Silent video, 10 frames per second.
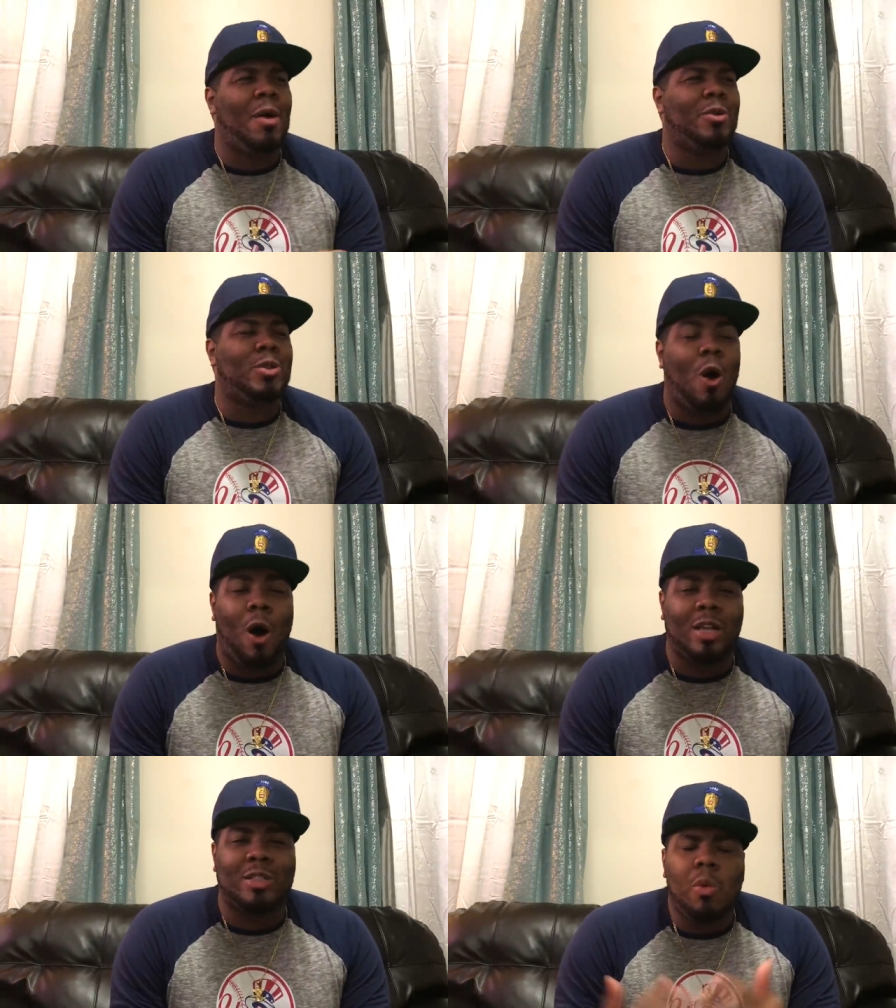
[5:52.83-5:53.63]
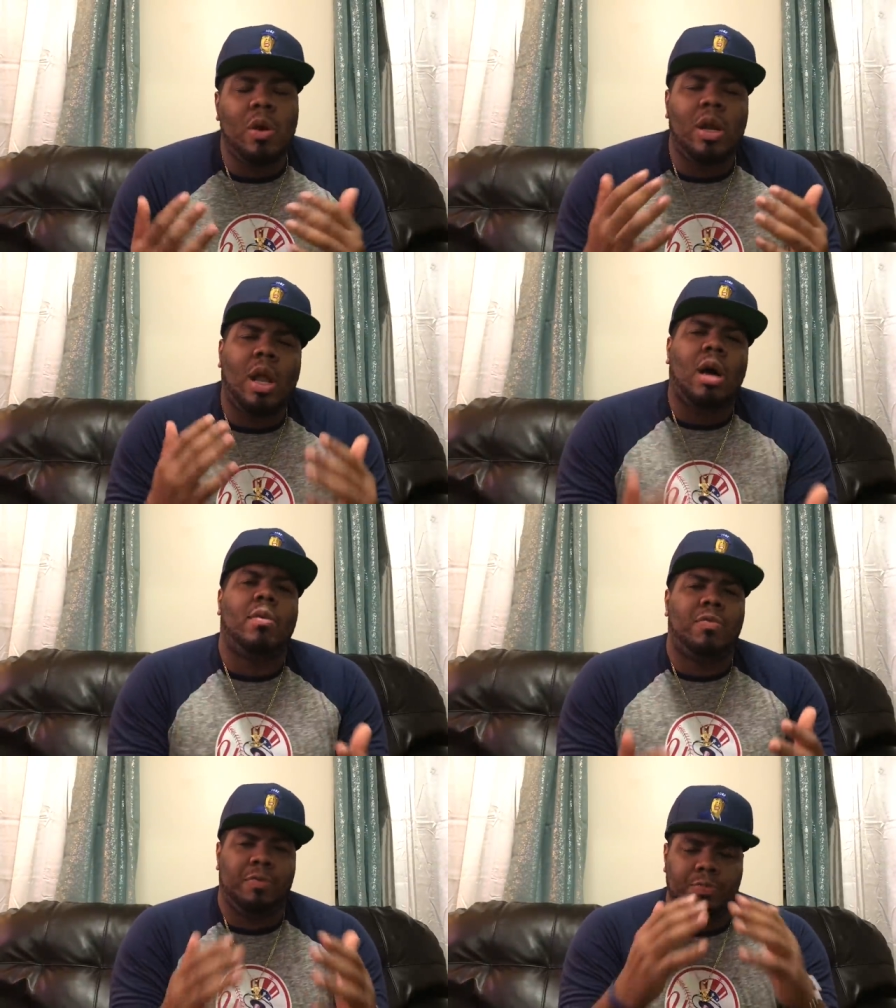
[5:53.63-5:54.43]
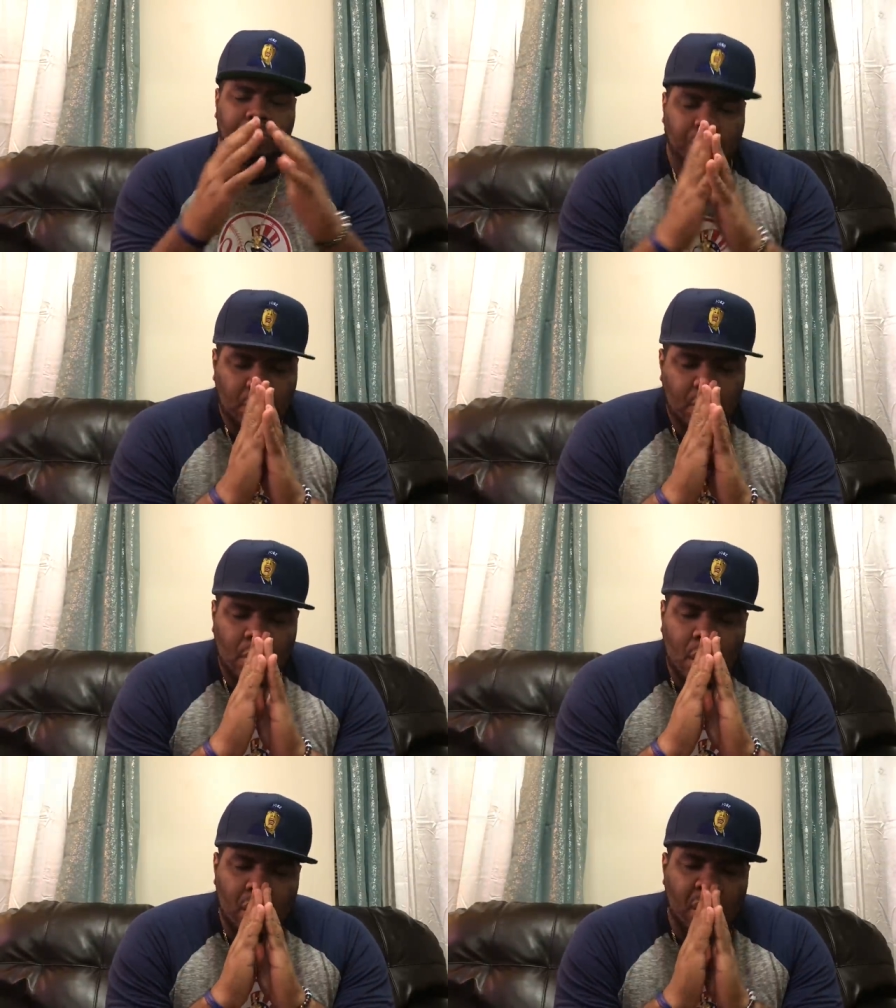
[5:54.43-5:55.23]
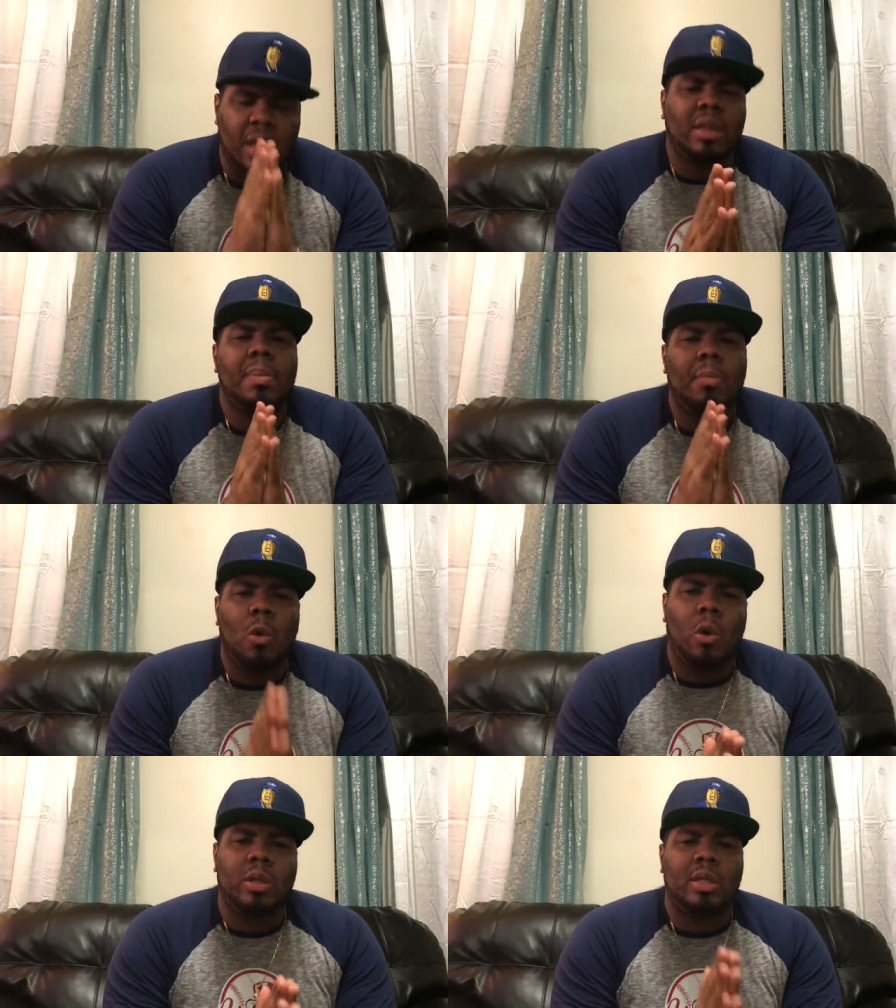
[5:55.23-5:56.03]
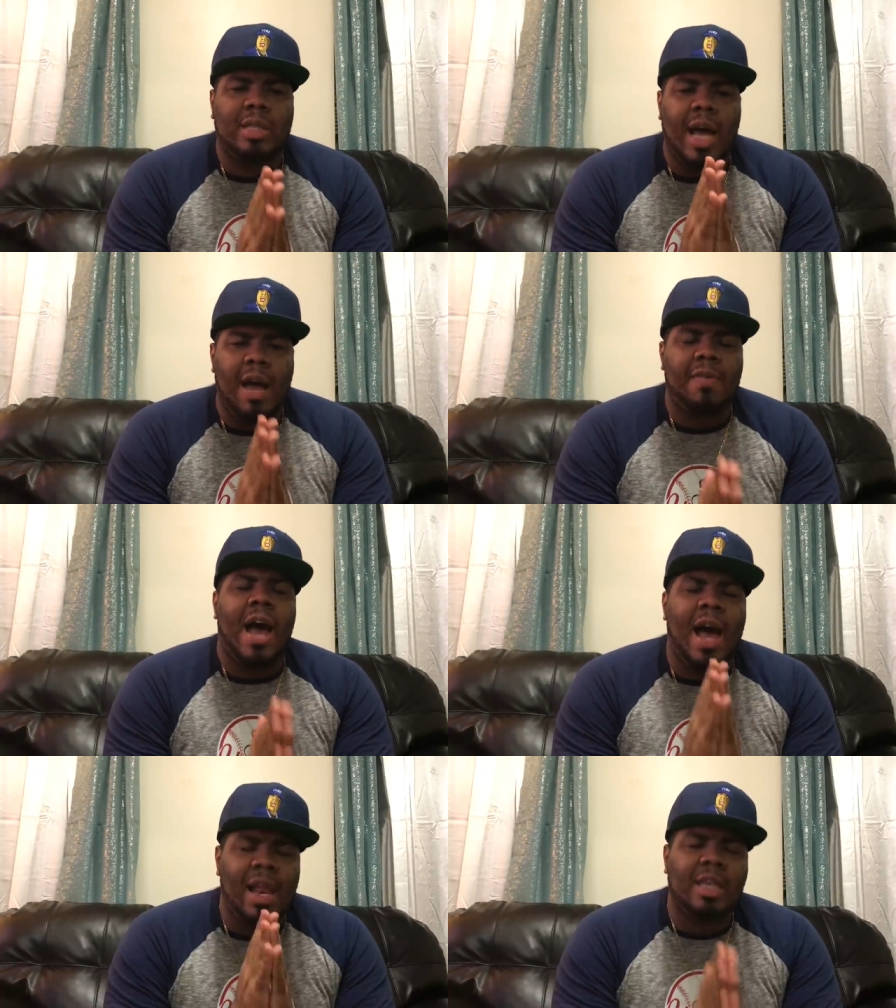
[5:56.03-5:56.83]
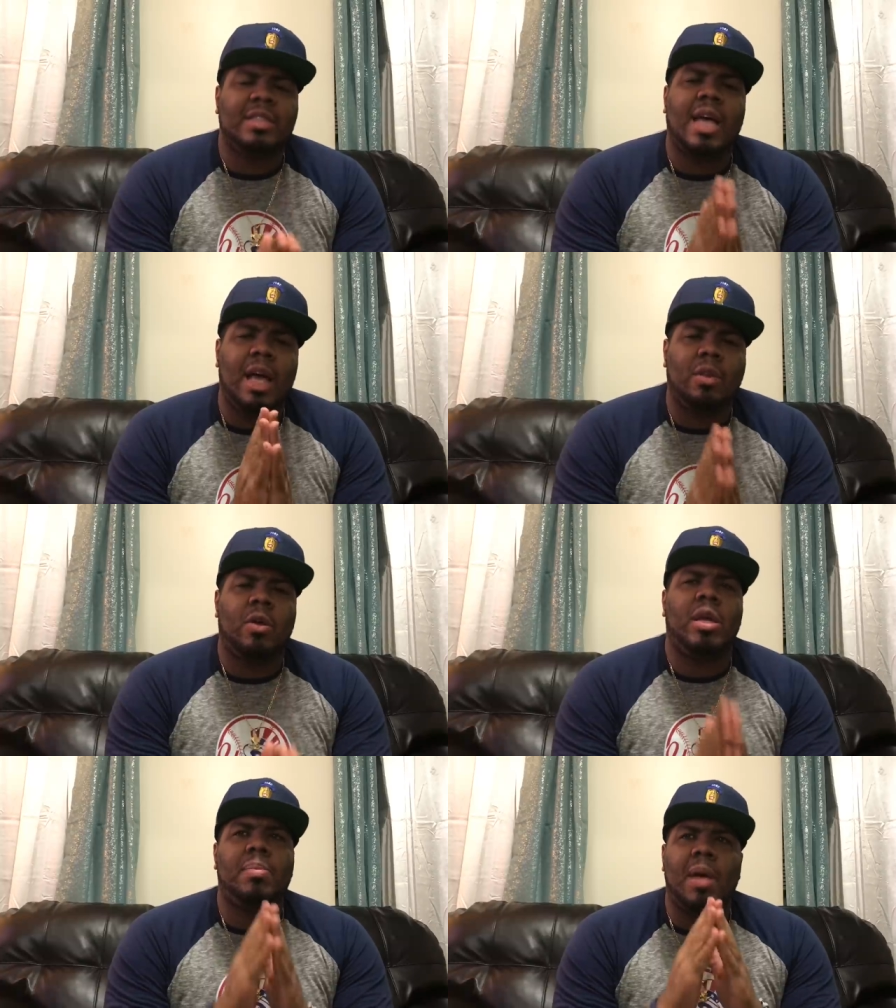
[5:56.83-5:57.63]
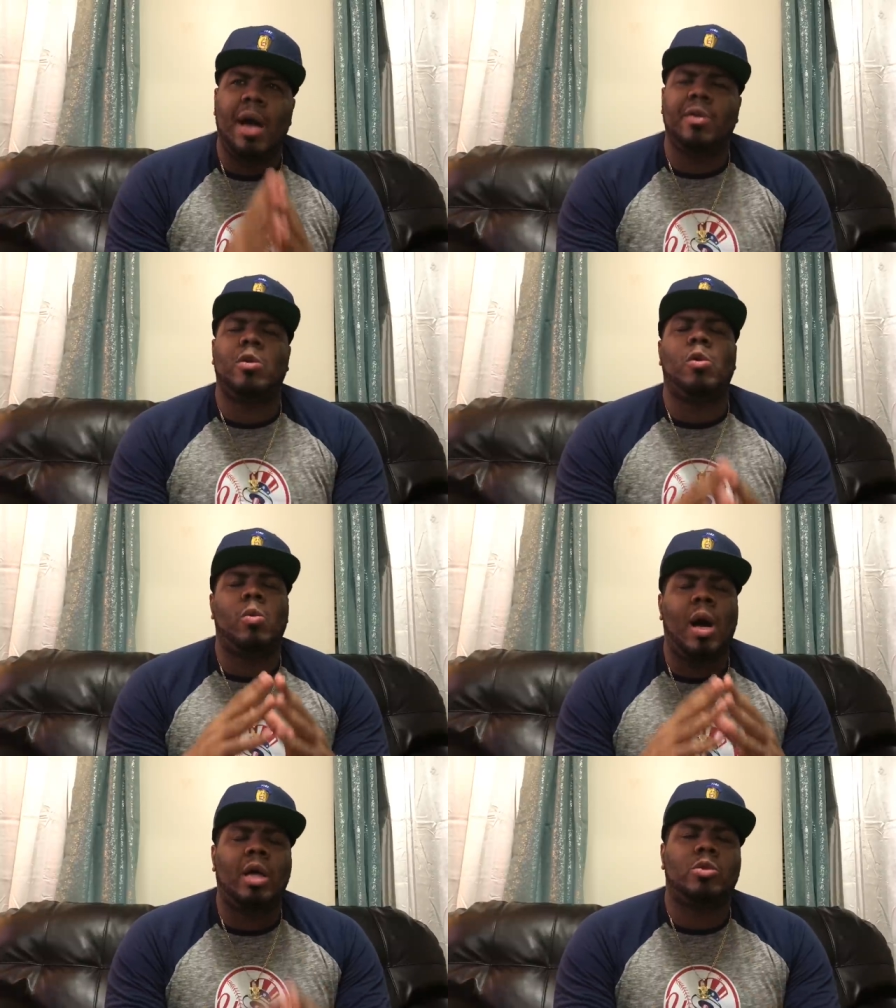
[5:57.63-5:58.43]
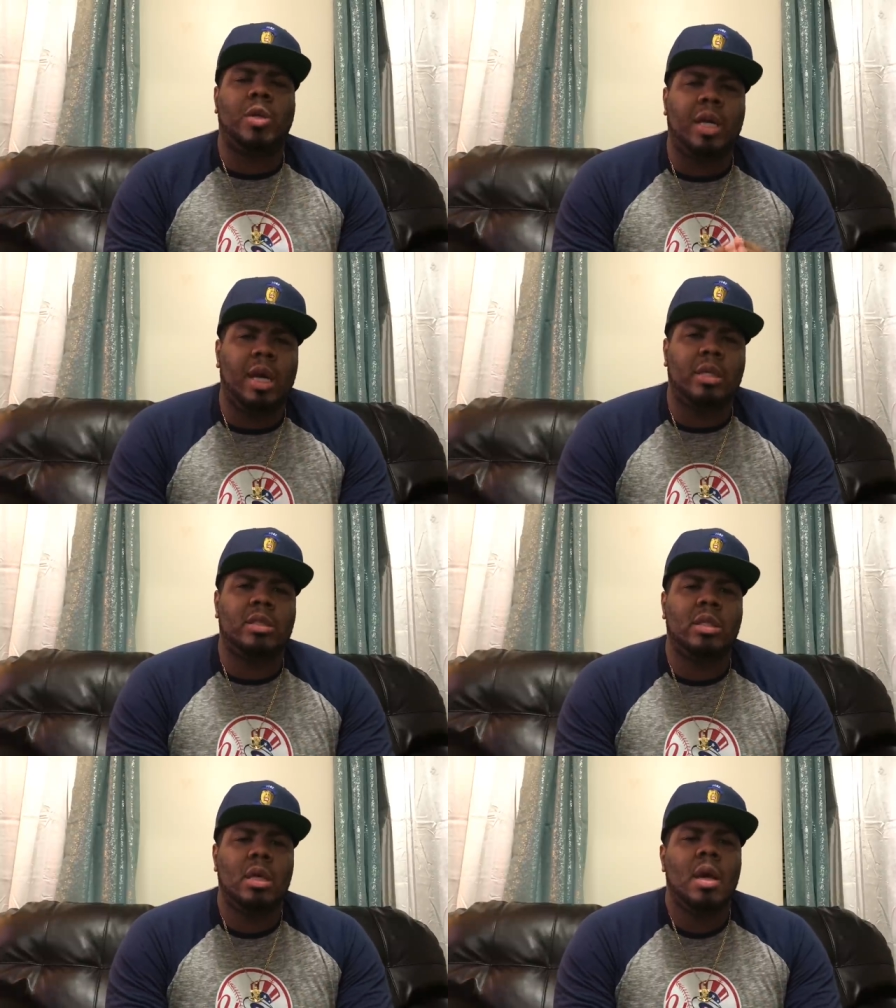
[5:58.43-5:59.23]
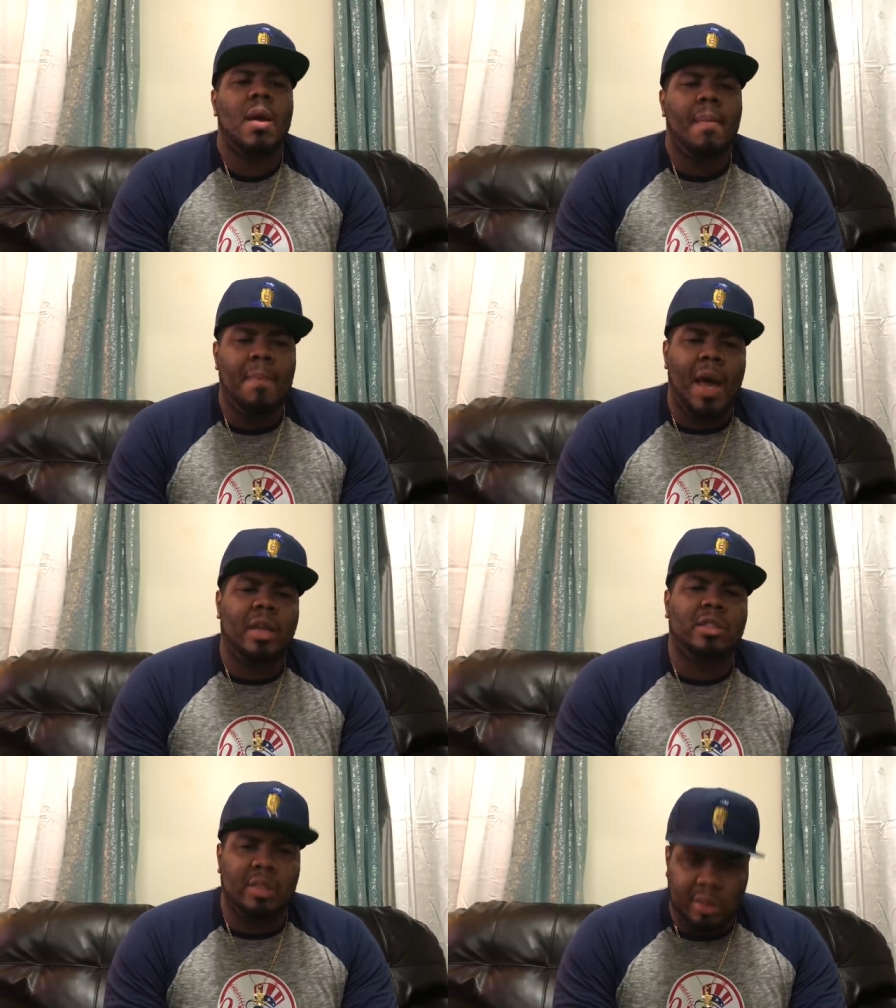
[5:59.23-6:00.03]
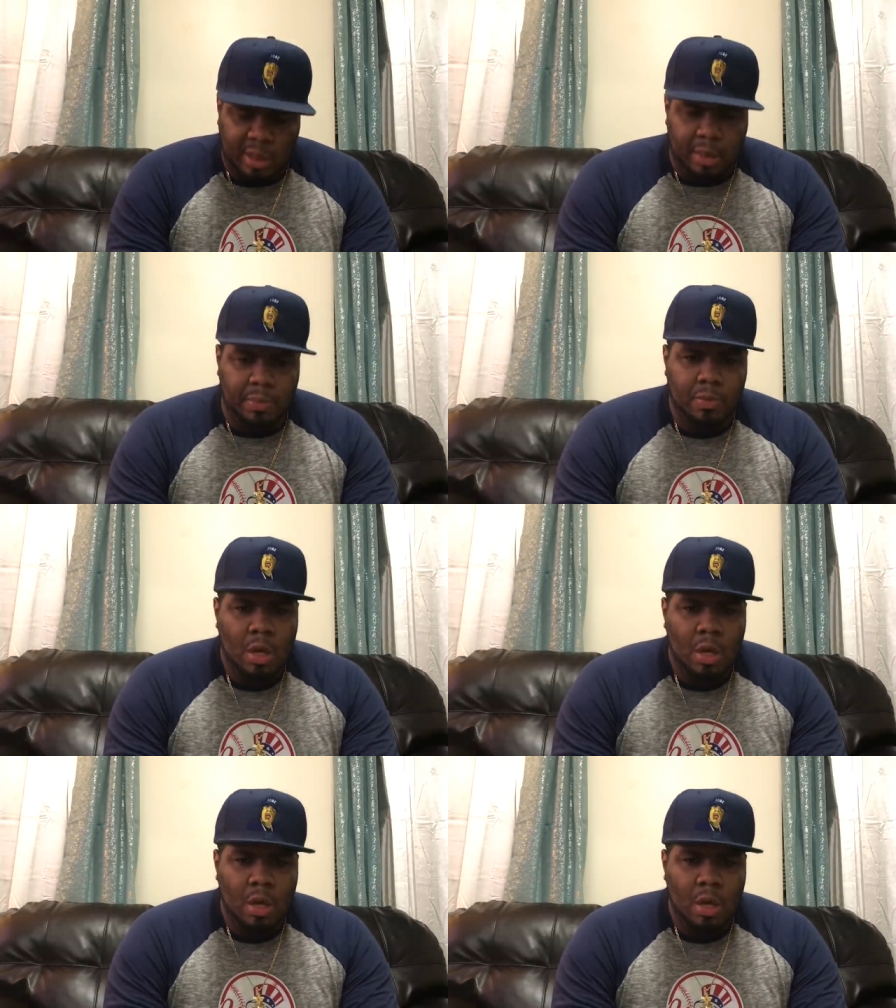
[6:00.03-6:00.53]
That was awesome. I would love nothing more than to have Alexander Emmanuel Rodriguez manage this team.